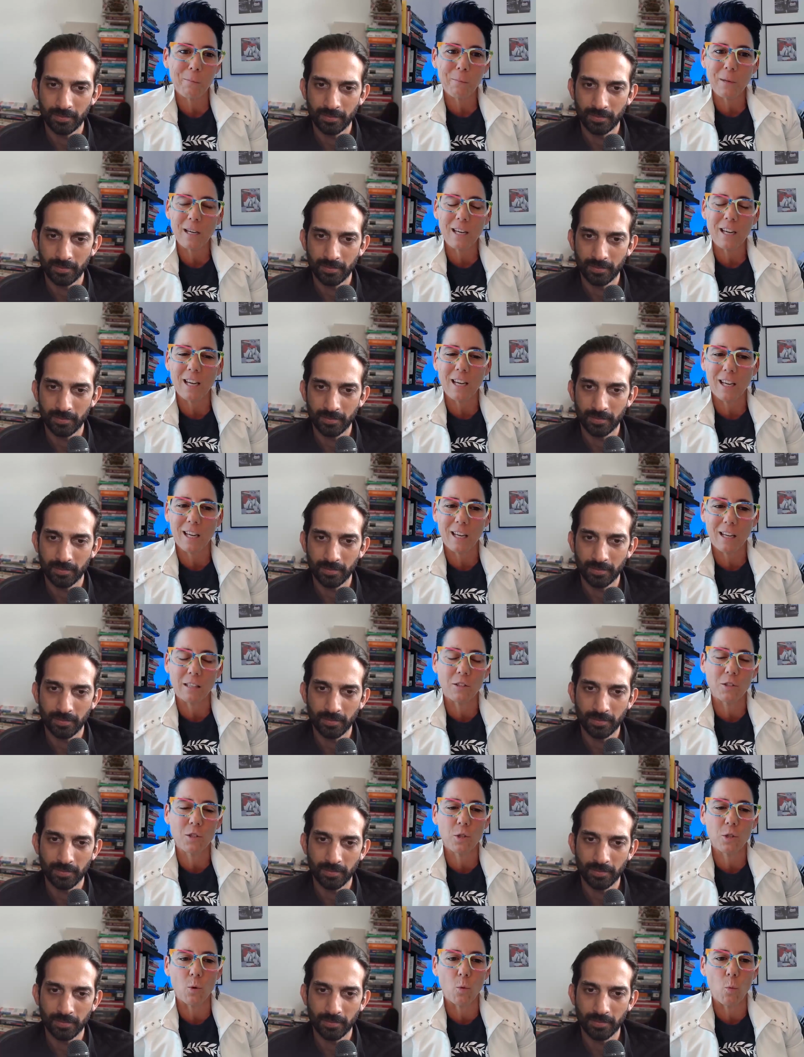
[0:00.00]
Speaker 1: a peek
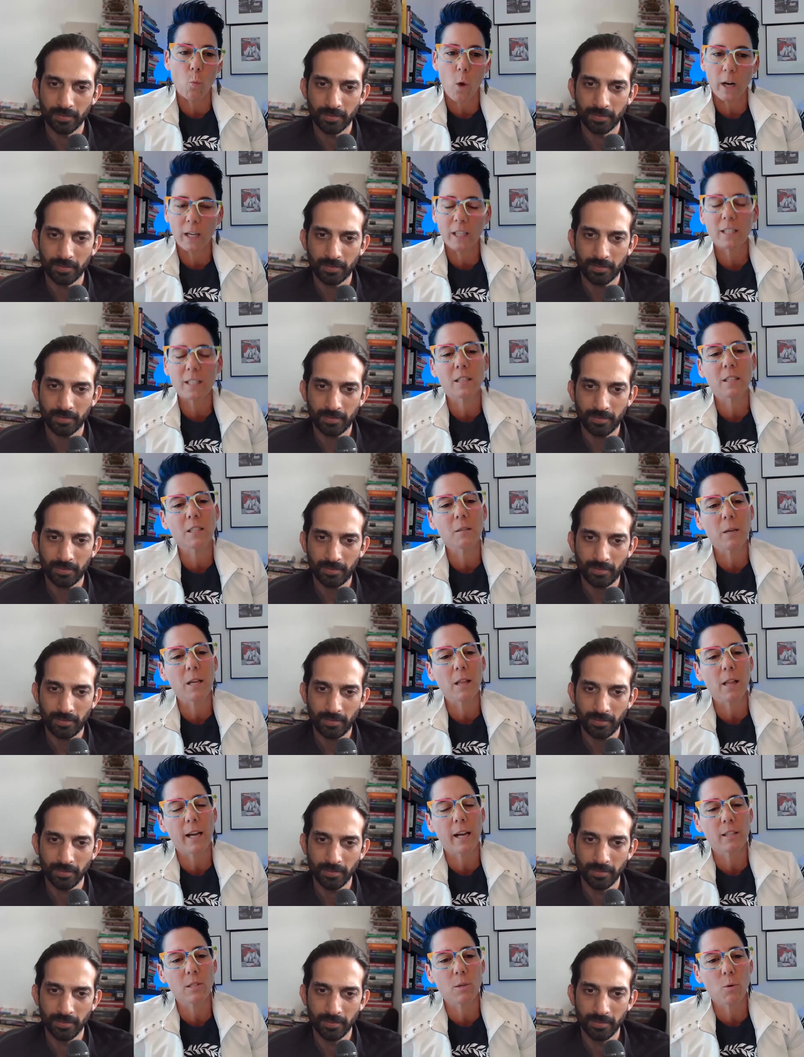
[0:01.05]
into what it's going to be
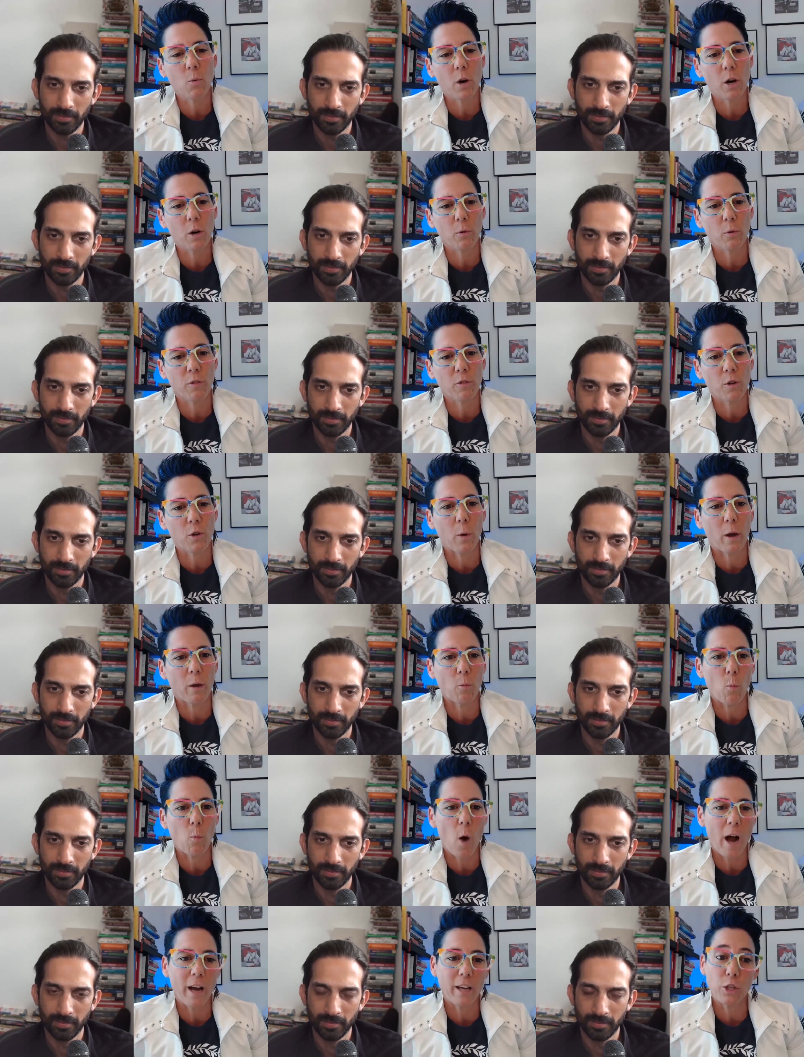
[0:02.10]
like to work with you and
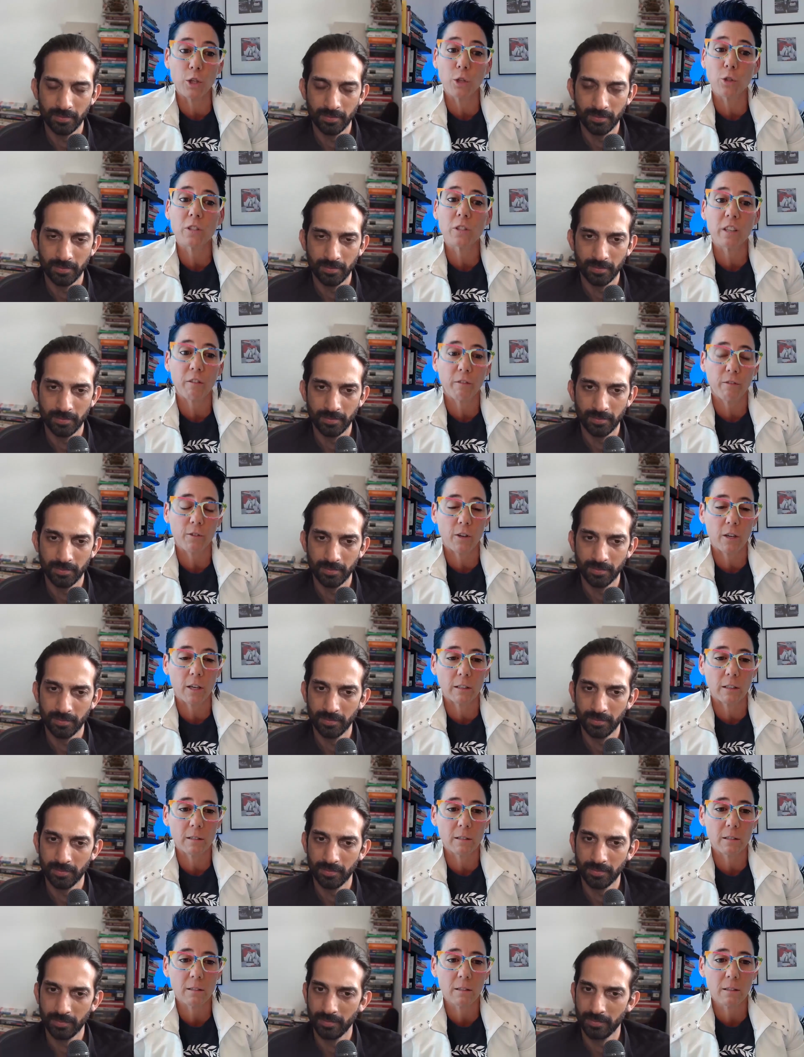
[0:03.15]
why you're
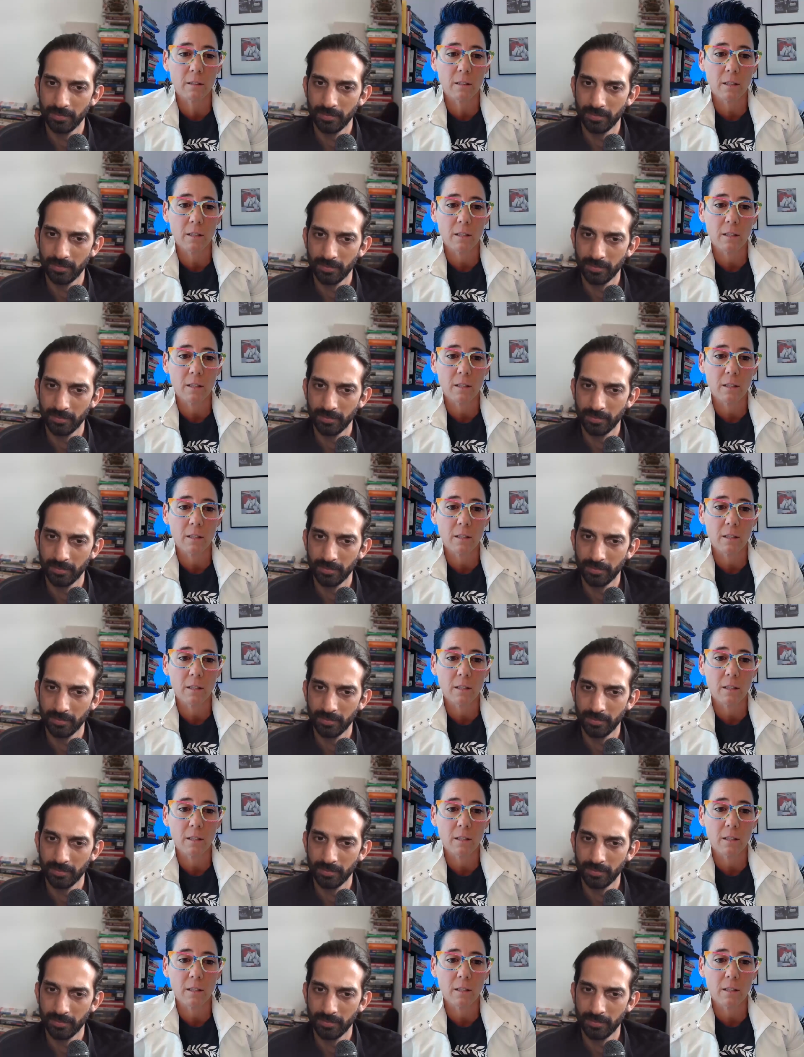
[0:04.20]
different